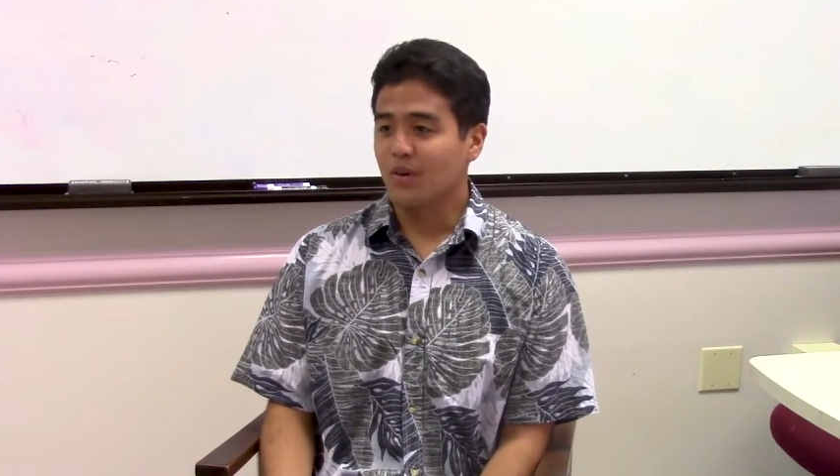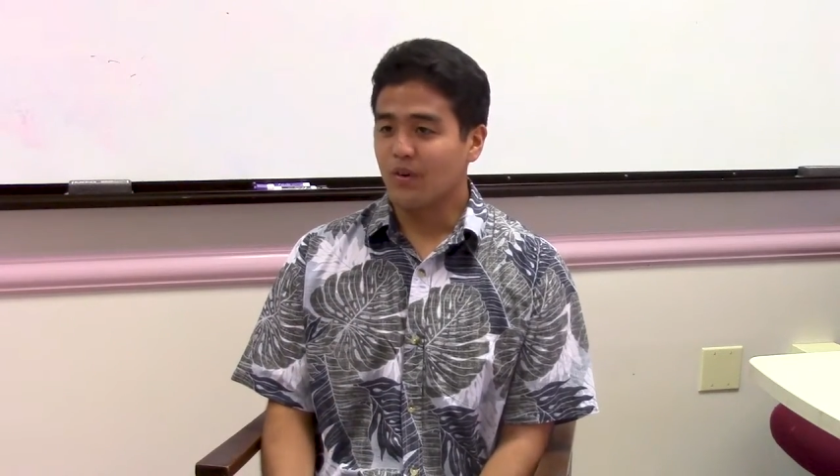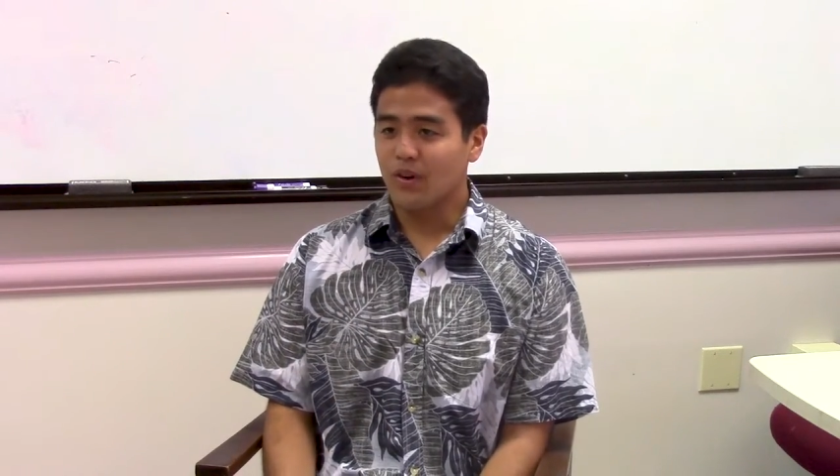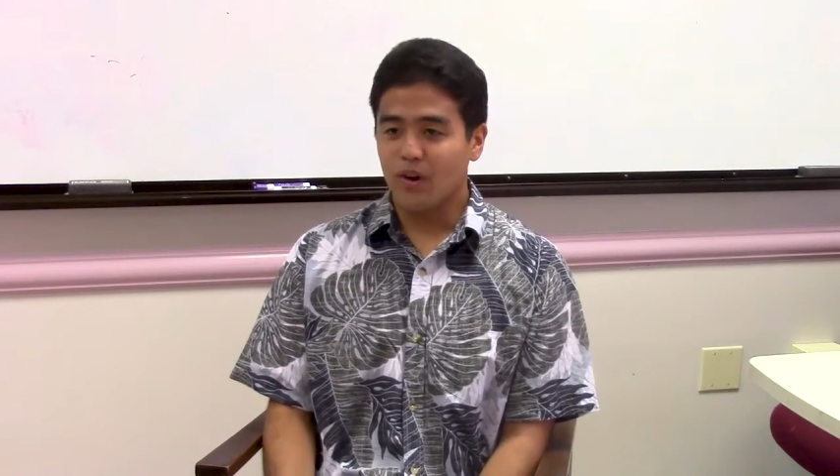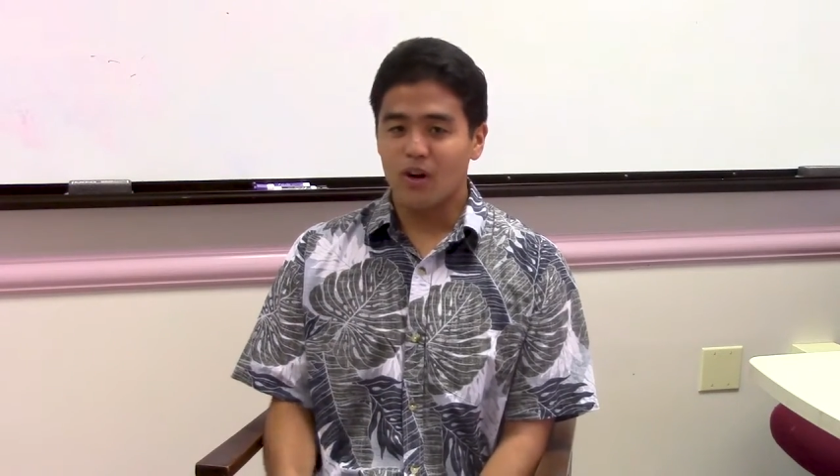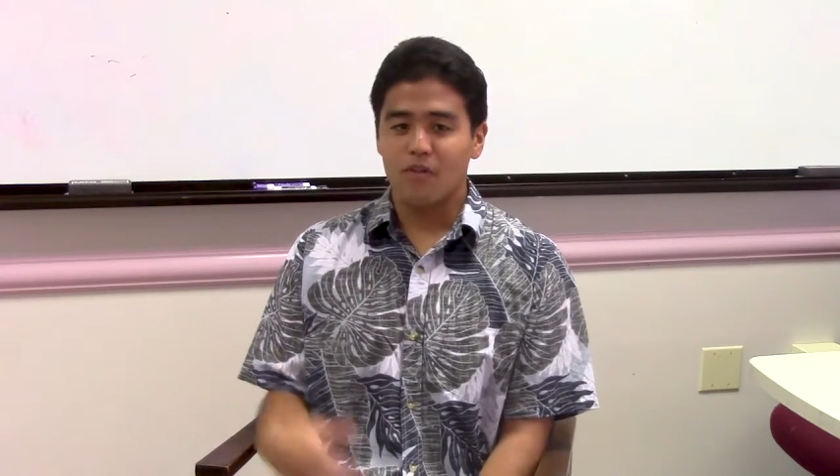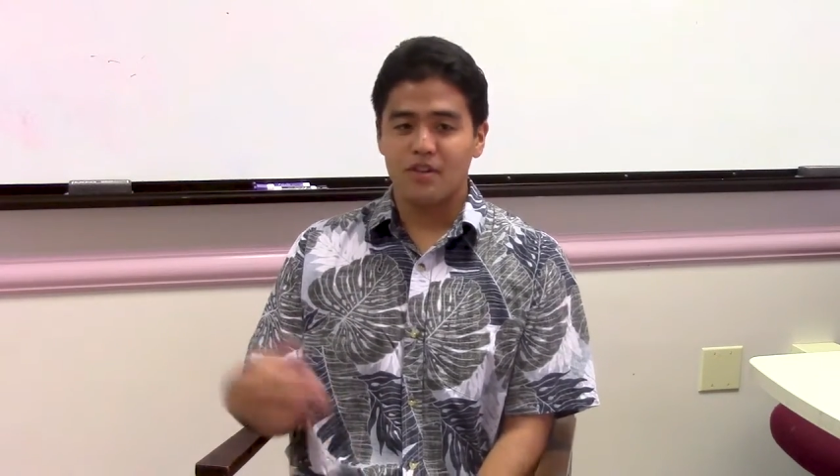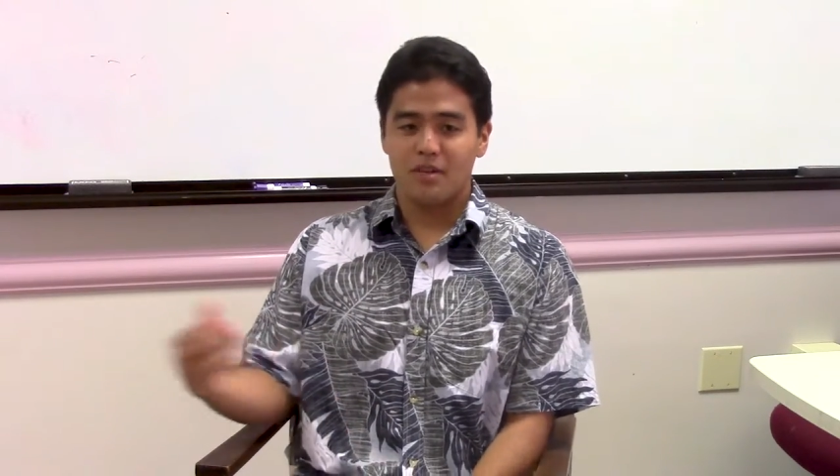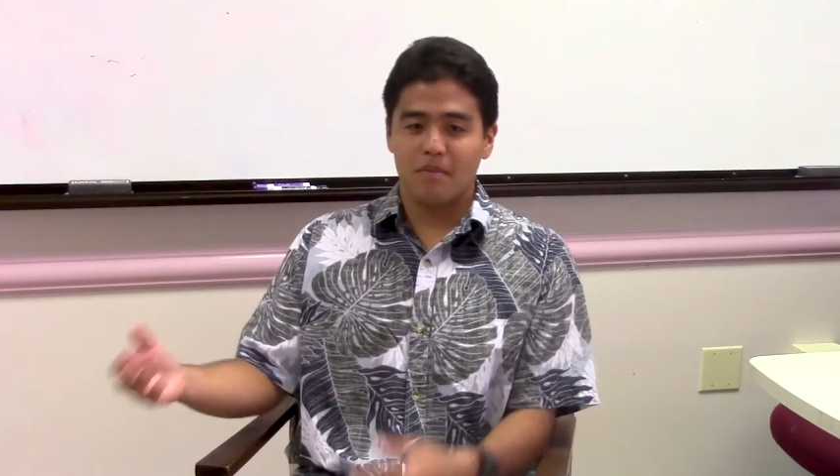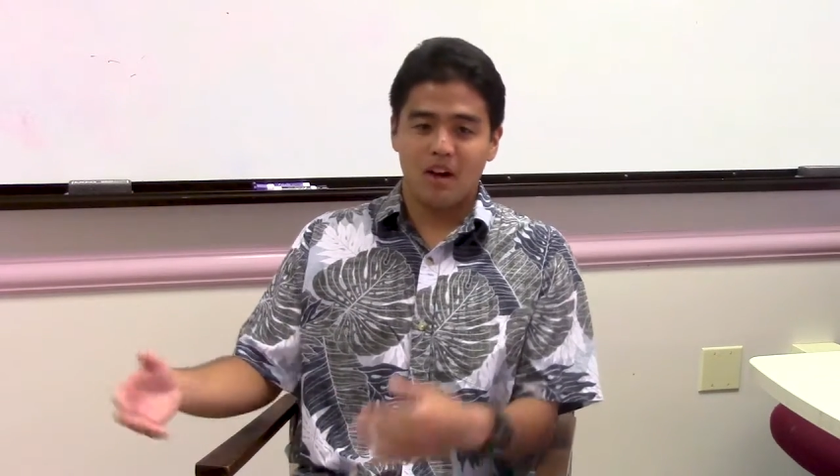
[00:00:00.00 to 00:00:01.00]
We're going
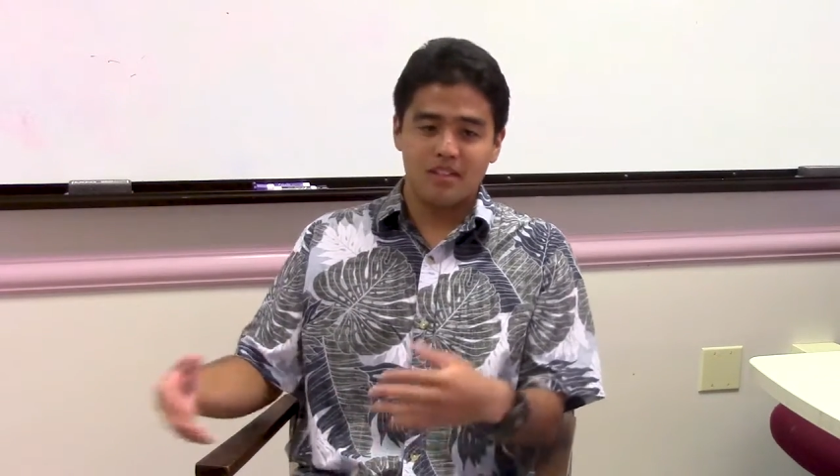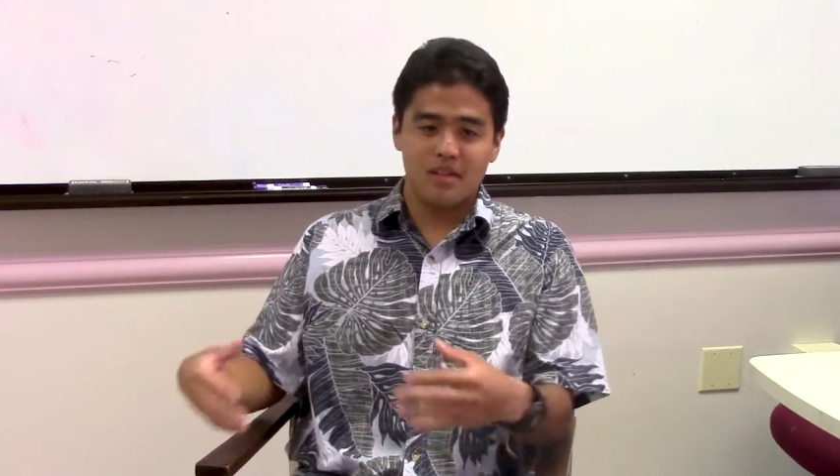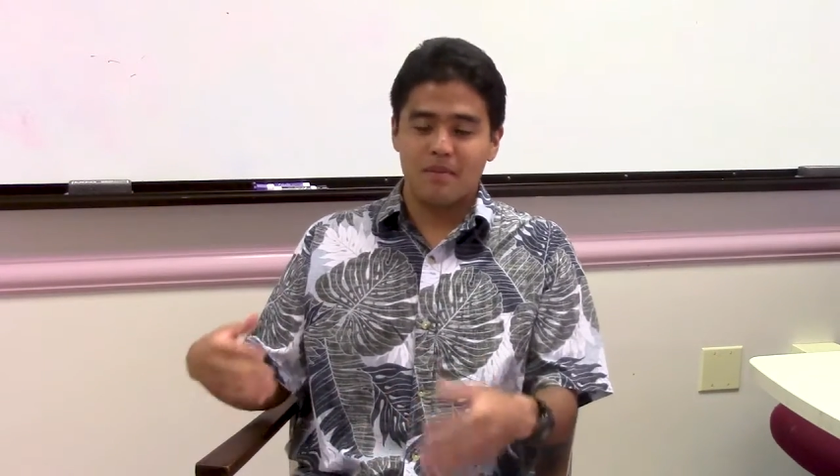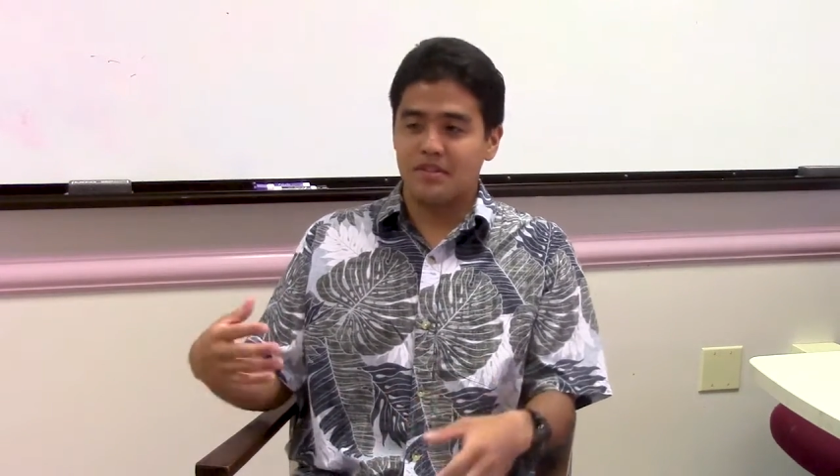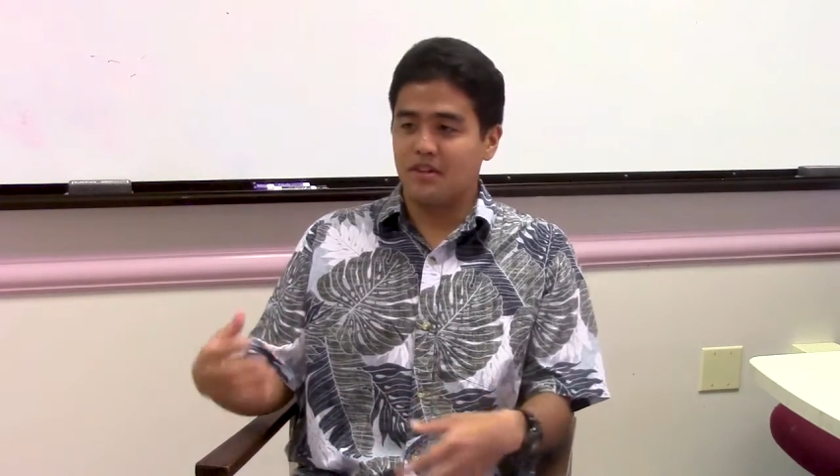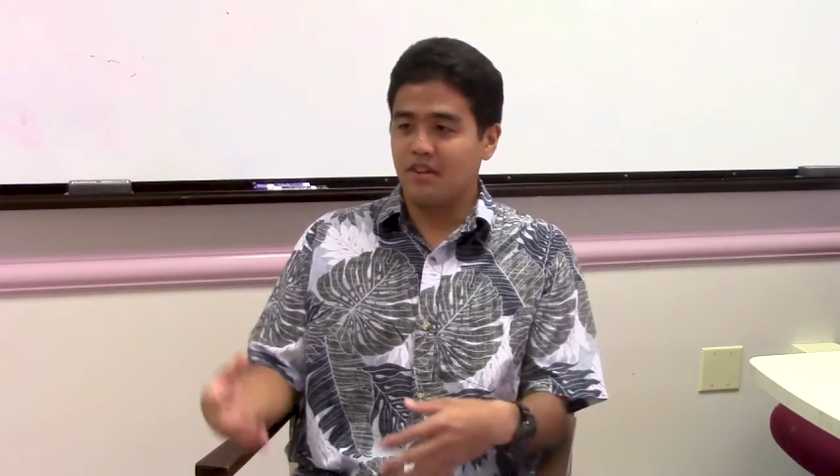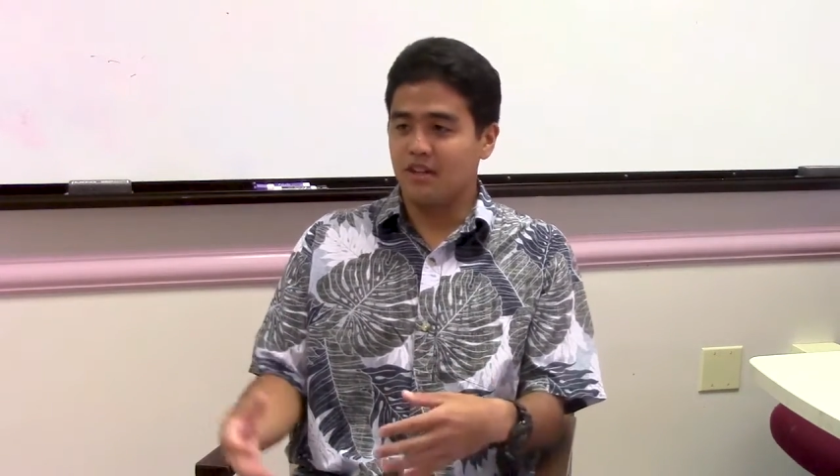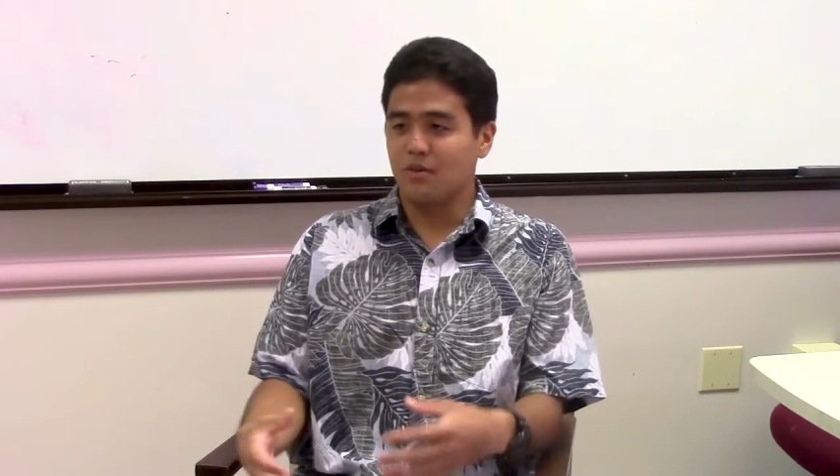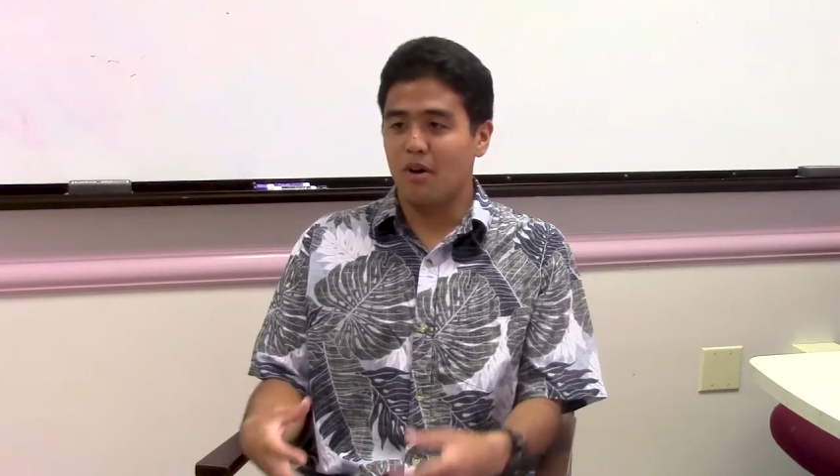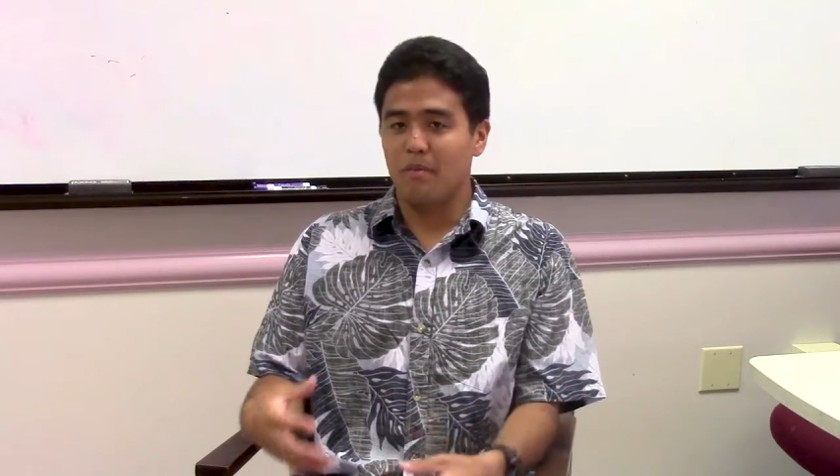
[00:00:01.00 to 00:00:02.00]
over some content material
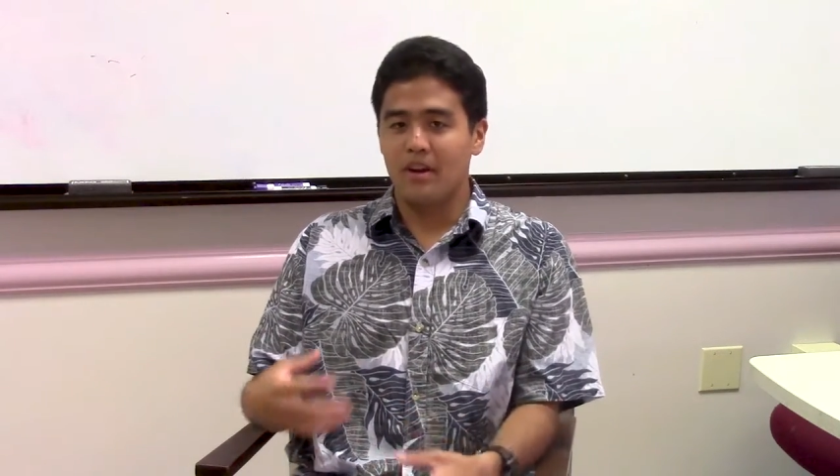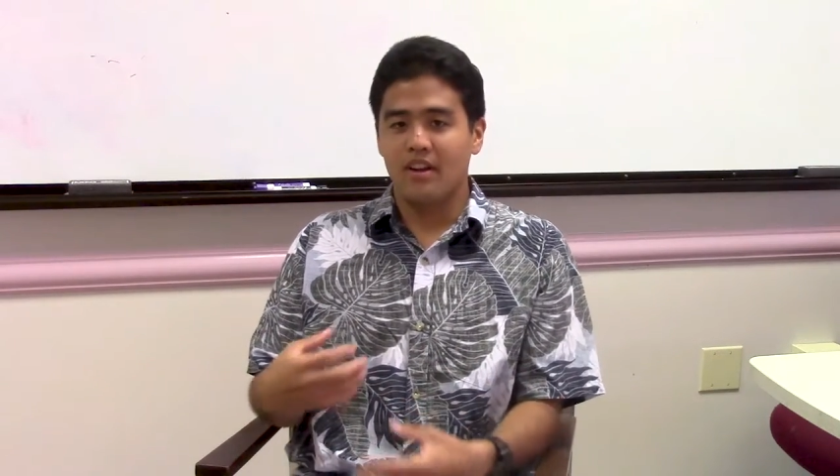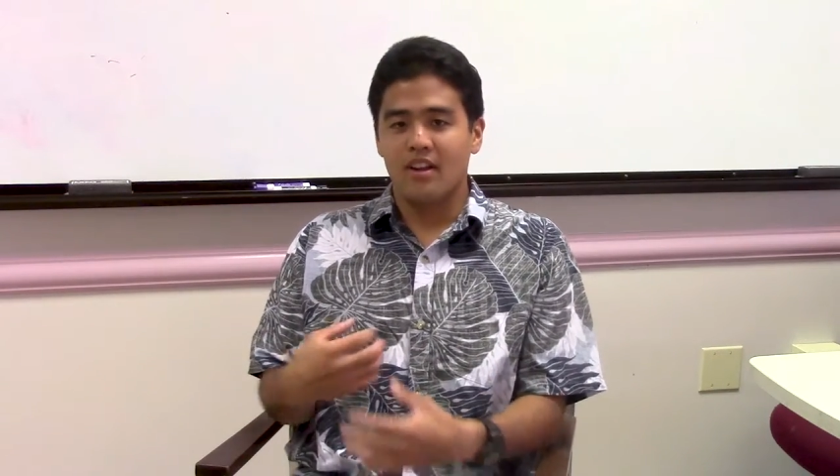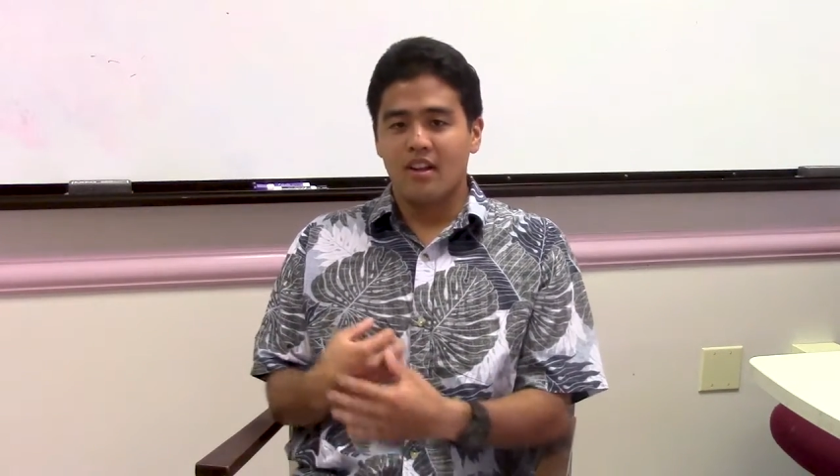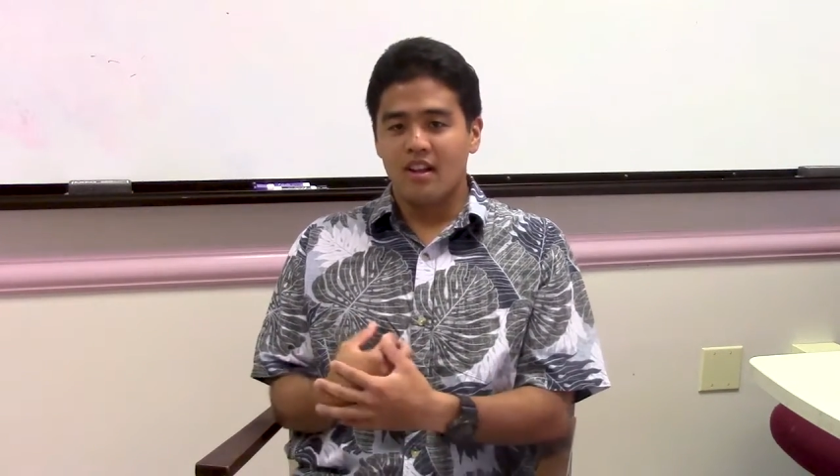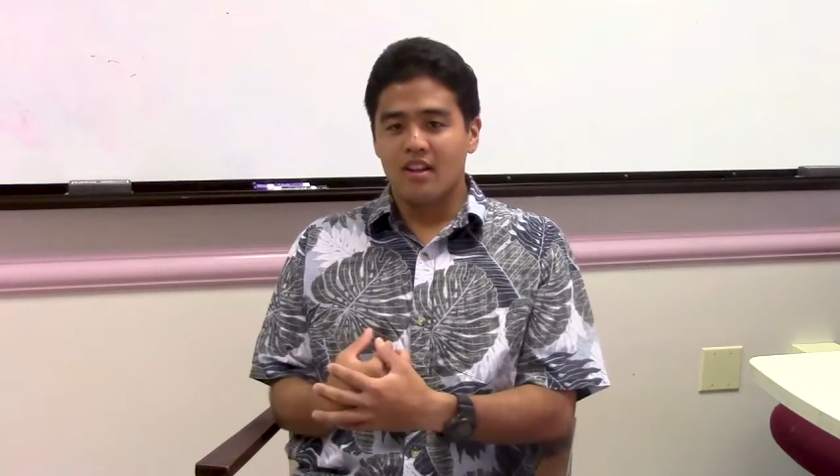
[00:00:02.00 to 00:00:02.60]
as well, but